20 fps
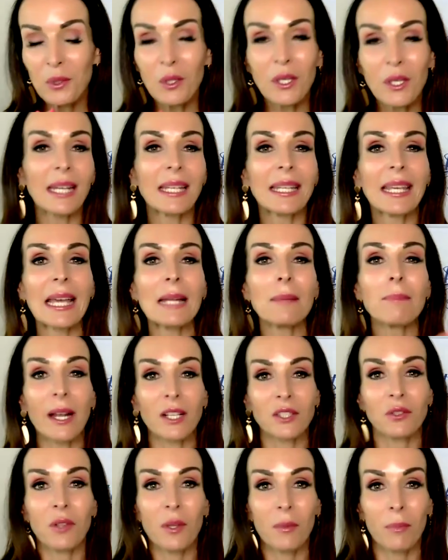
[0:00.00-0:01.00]
You can get
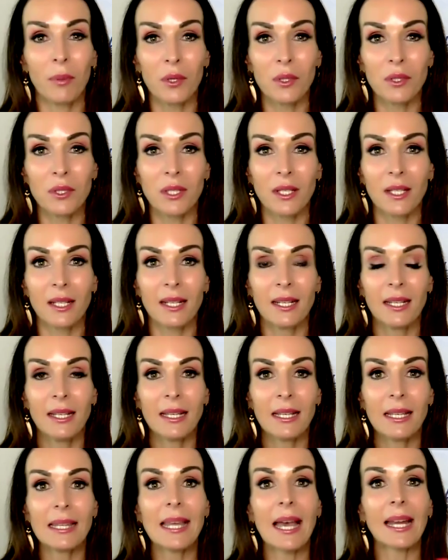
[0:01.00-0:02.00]
back to the person
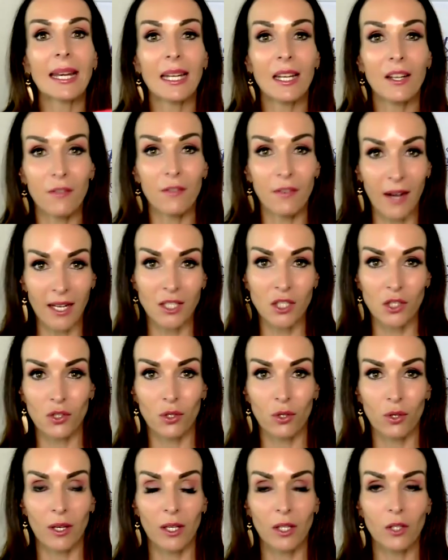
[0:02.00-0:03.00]
that
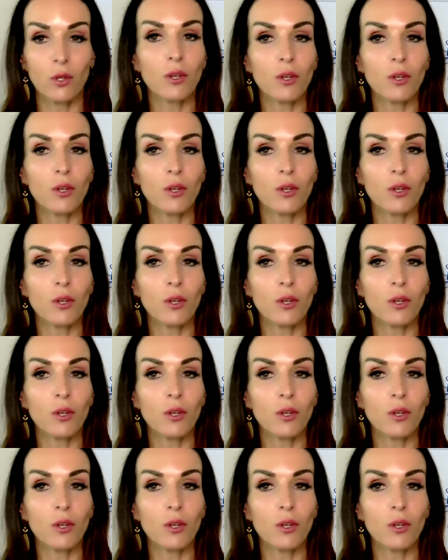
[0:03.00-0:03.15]
invited you here.